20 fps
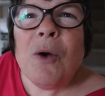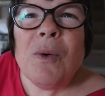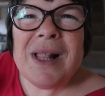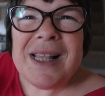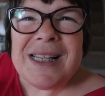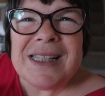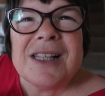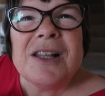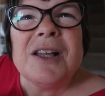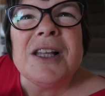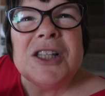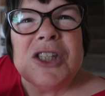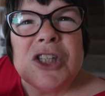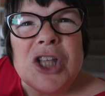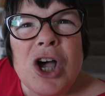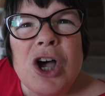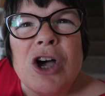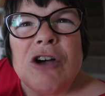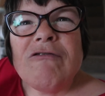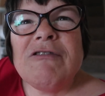Well, it's like
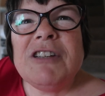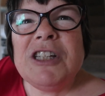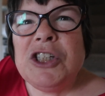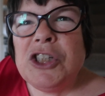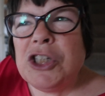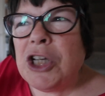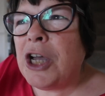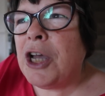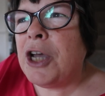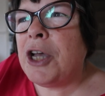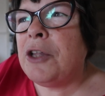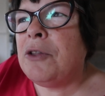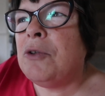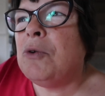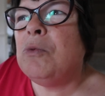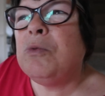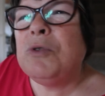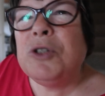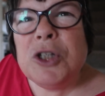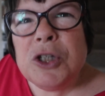diary,
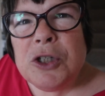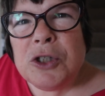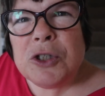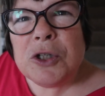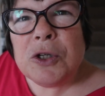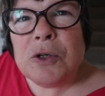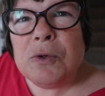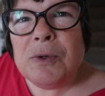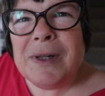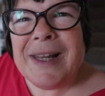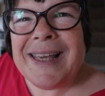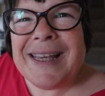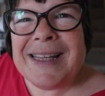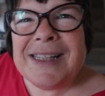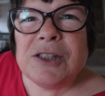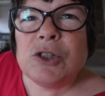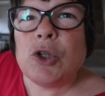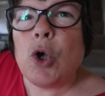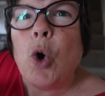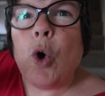journal, to-do
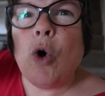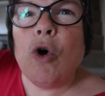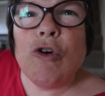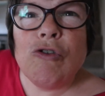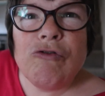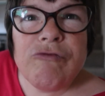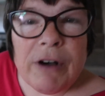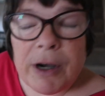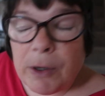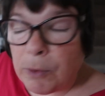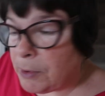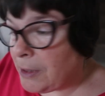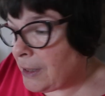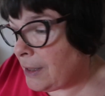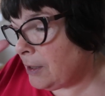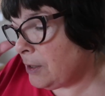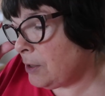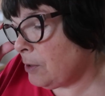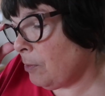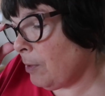list, all rolled
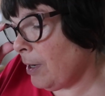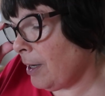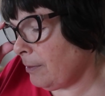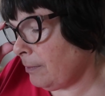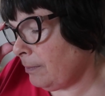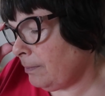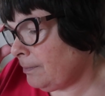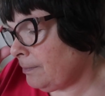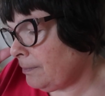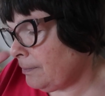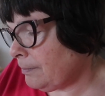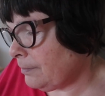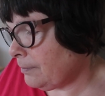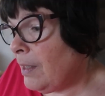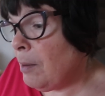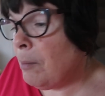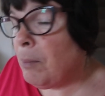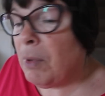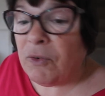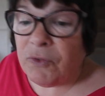into one.
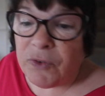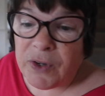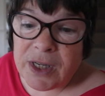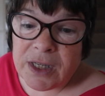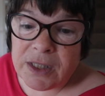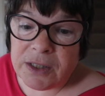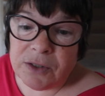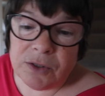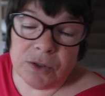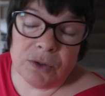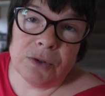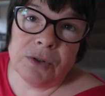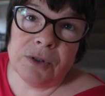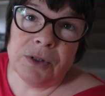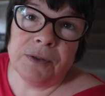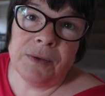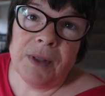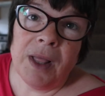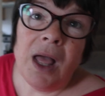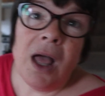My first
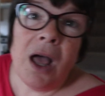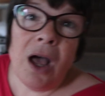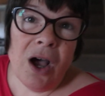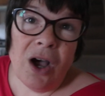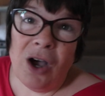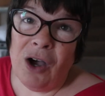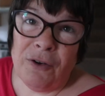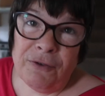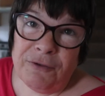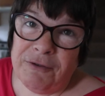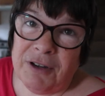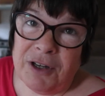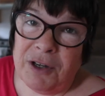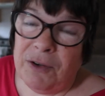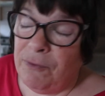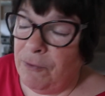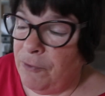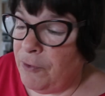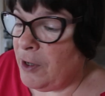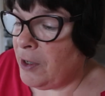thought, after I
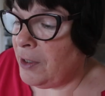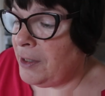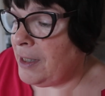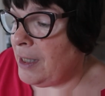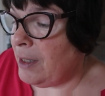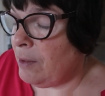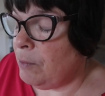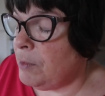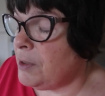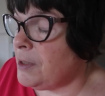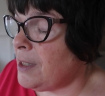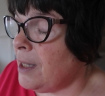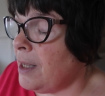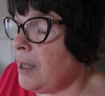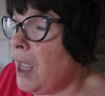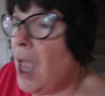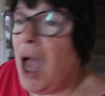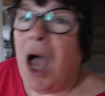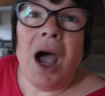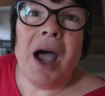couldn't find it, was
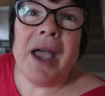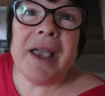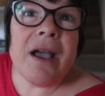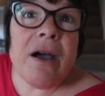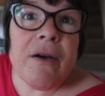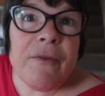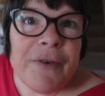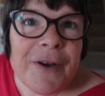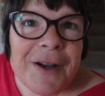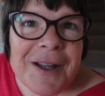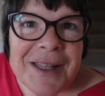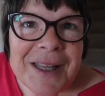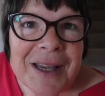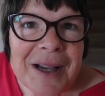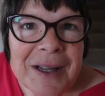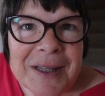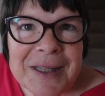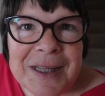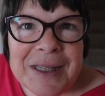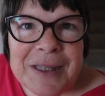like, I can't find it,
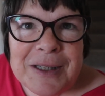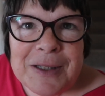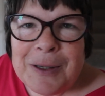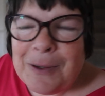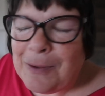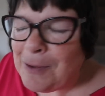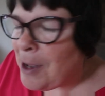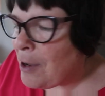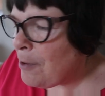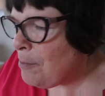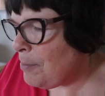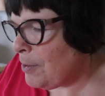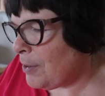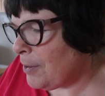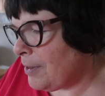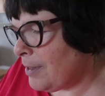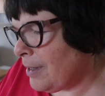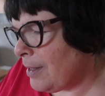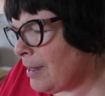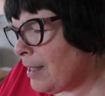I need a new
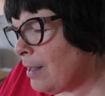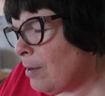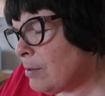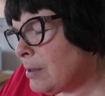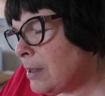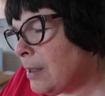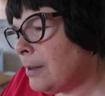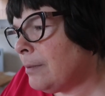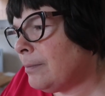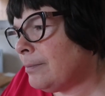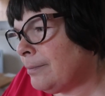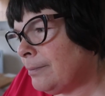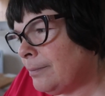notebook. And then I was like,